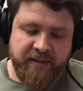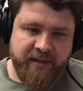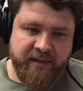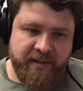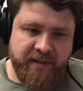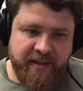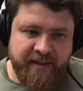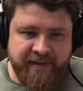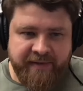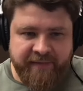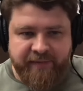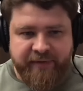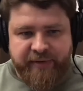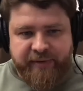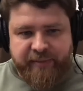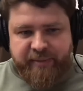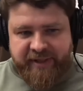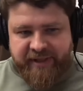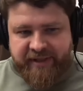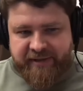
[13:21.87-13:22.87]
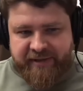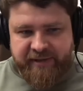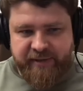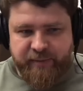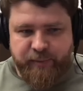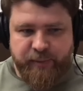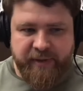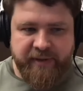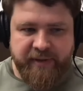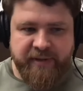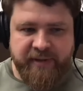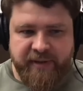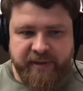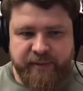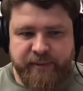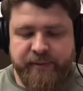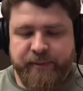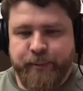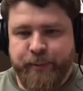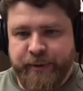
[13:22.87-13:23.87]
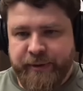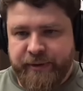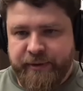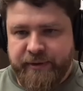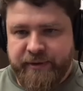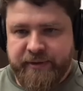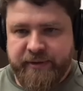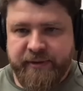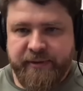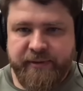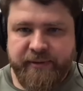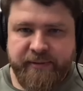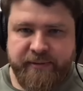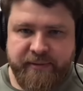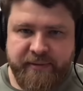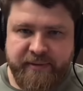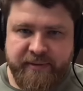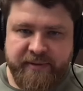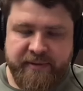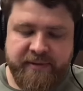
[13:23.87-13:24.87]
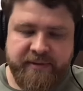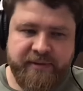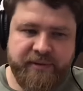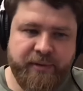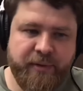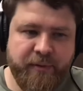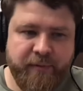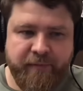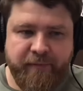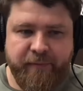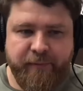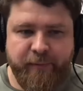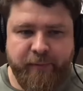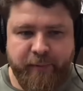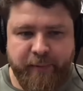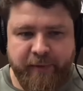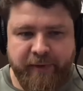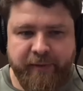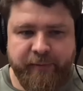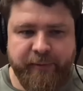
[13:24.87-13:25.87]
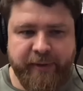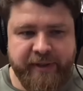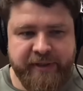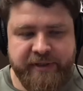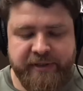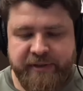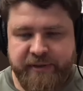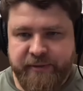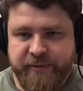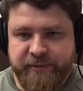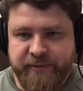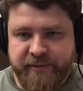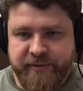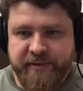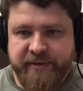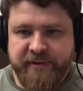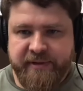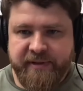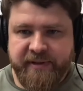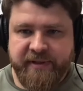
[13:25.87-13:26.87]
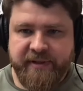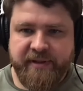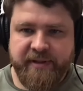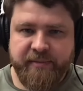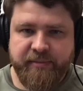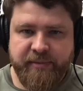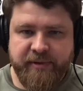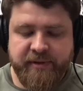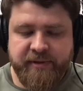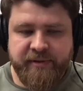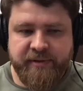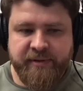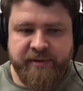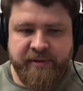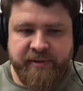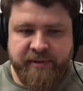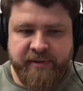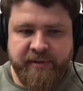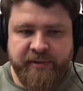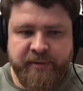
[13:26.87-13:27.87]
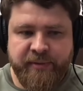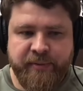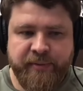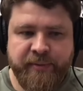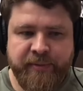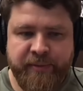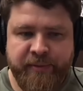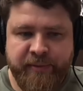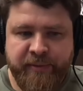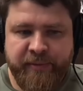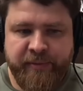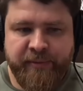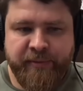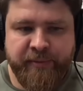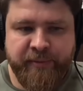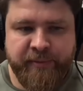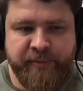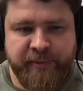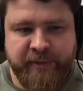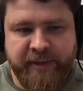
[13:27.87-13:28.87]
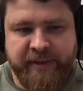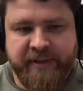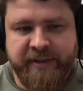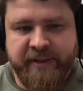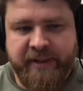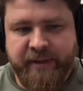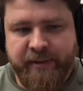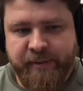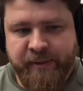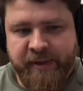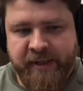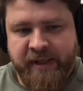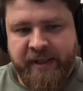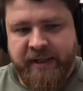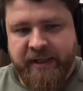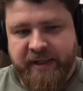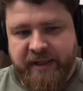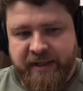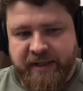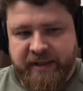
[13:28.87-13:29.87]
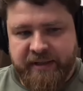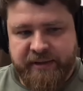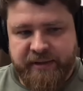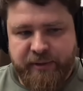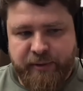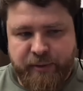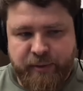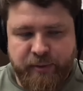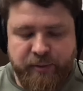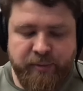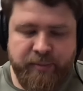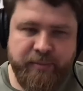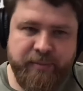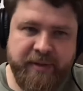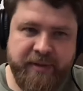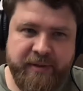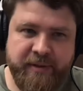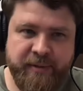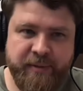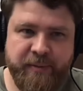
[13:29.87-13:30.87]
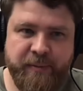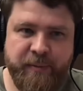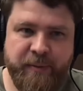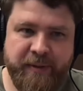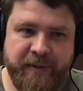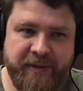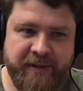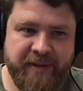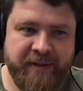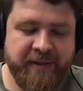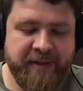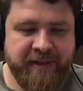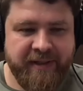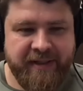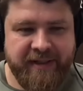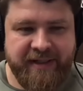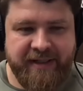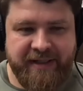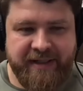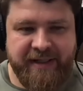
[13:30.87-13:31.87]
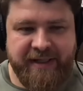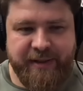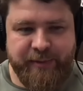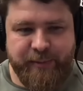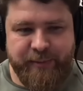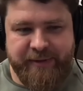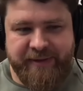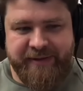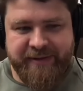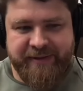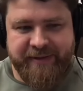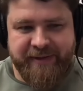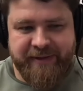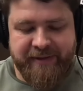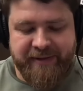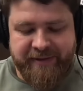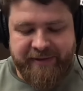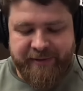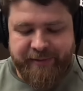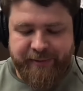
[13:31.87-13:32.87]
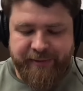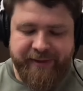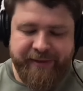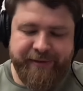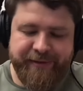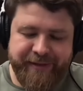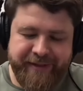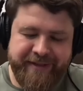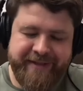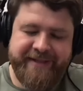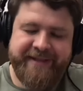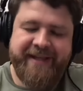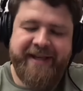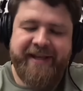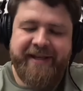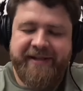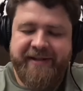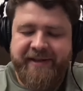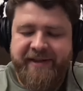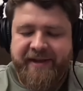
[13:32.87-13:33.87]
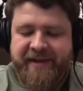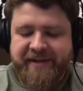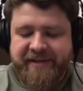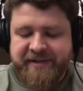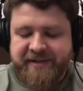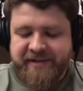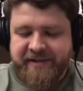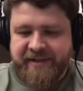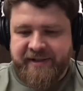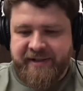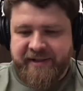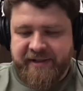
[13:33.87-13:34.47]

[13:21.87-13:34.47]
Yeah, at the very beginning, we used to do so for the Russian users, but right now, no. But we still clearly state that